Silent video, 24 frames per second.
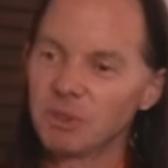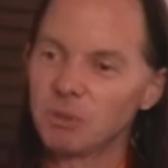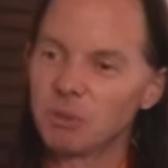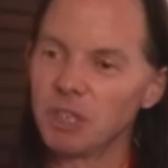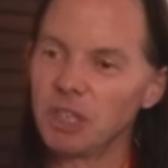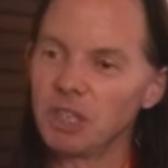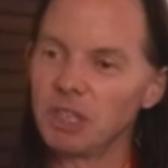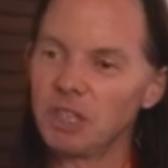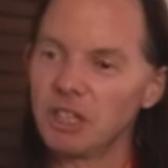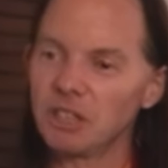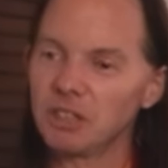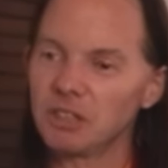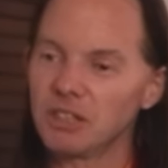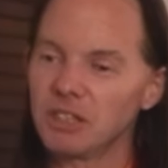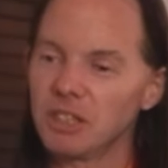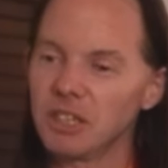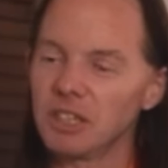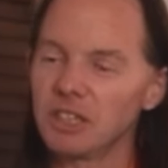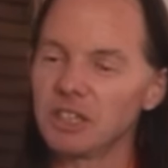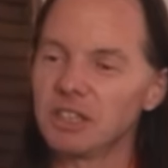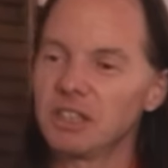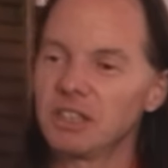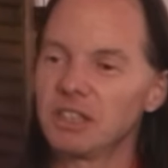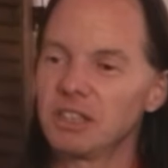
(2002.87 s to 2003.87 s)
what do you call those
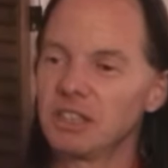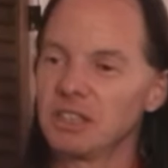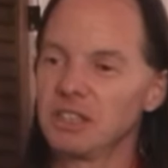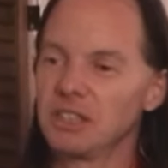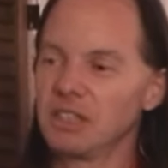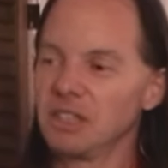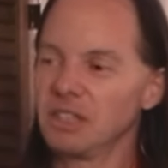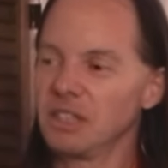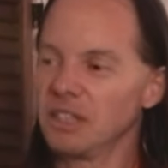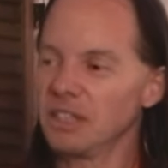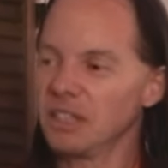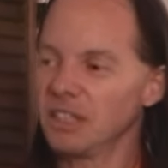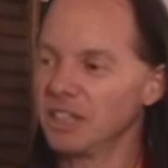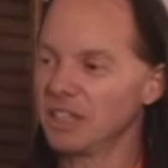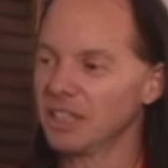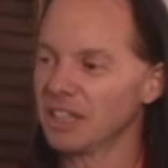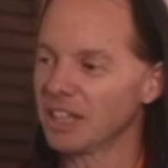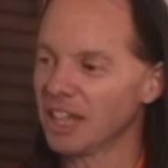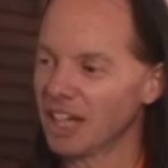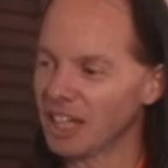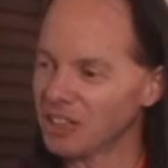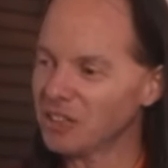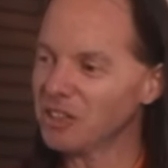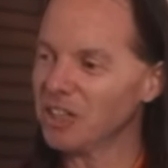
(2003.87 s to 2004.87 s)
things?
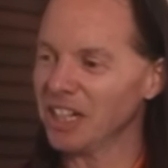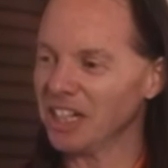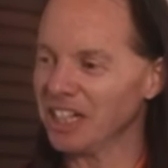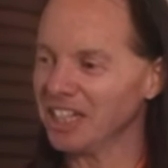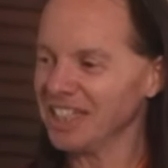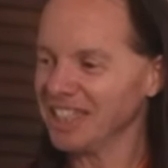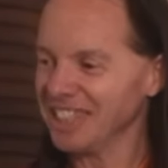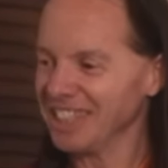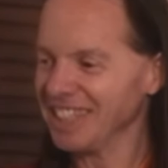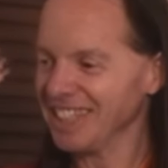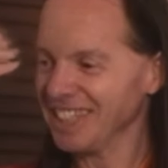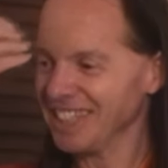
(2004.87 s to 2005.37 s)
Contrail. Contrail.